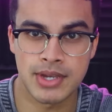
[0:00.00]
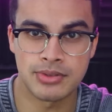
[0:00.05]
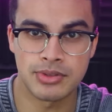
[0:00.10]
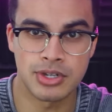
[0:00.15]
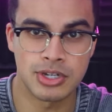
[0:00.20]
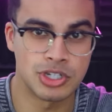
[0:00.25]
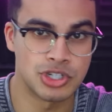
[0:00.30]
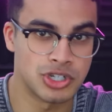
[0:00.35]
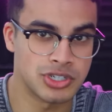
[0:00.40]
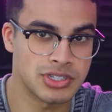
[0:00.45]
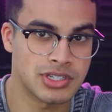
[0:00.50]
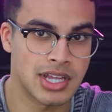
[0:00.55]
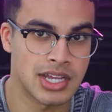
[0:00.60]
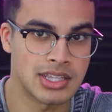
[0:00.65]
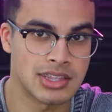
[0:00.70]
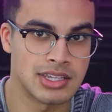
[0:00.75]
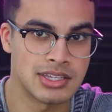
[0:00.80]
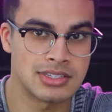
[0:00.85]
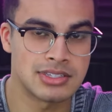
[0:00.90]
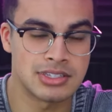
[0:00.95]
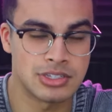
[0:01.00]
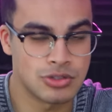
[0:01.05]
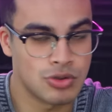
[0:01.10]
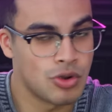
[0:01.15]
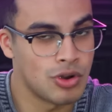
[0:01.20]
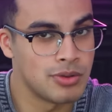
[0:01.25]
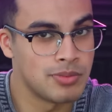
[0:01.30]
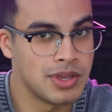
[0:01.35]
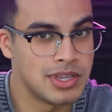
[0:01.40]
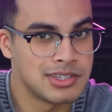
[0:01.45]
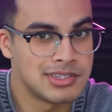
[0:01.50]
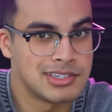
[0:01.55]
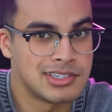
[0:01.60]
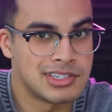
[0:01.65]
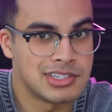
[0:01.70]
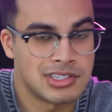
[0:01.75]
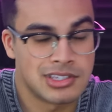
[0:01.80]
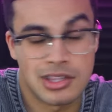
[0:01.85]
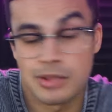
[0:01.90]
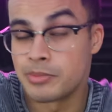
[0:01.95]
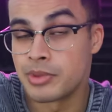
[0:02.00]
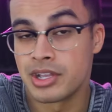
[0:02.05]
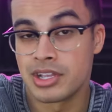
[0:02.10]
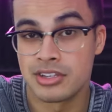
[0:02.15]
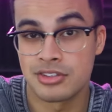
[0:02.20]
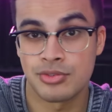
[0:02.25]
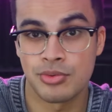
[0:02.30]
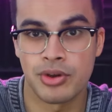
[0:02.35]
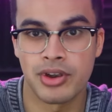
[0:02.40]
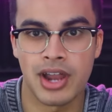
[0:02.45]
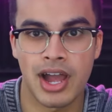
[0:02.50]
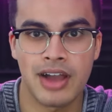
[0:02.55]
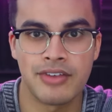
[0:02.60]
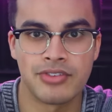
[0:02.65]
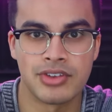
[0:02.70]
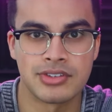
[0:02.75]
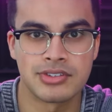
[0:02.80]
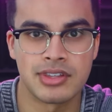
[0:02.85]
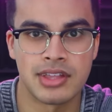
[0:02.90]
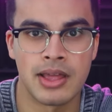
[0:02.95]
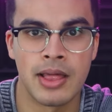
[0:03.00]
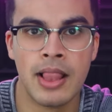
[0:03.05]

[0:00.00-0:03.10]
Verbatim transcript: out there just like this. Coinbase is just the biggest one, obviously.